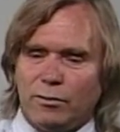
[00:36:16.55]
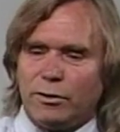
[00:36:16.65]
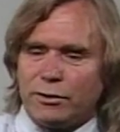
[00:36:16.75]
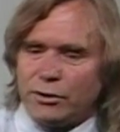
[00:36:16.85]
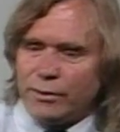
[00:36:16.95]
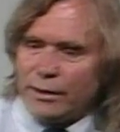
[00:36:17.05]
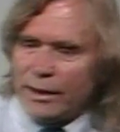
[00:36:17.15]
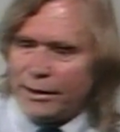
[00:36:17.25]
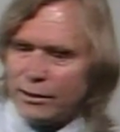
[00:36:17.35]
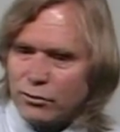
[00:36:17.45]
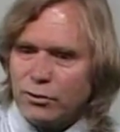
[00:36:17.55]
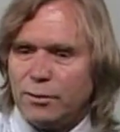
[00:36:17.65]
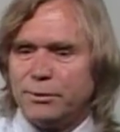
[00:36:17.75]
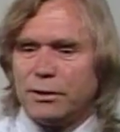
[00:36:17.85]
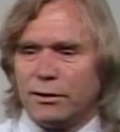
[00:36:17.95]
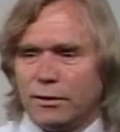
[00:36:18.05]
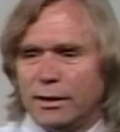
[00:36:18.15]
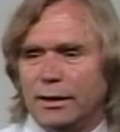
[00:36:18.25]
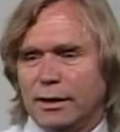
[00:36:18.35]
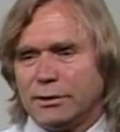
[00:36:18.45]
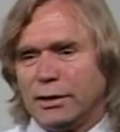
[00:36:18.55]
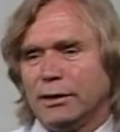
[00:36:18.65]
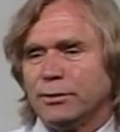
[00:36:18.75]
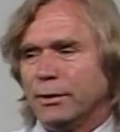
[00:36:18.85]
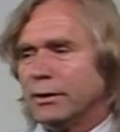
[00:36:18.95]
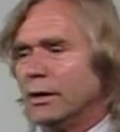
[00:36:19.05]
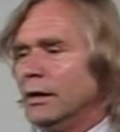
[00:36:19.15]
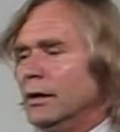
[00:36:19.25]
we're doing that in groups and they're getting assessment,